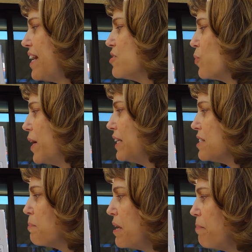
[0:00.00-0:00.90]
as well
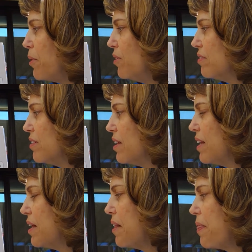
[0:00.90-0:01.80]
as people.
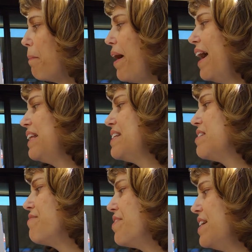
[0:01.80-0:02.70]
The pilot
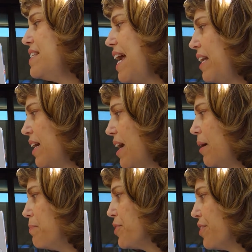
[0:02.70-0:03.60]
of this
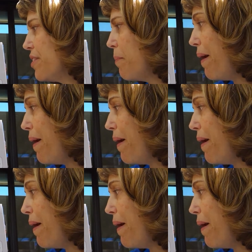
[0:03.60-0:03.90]
helicopter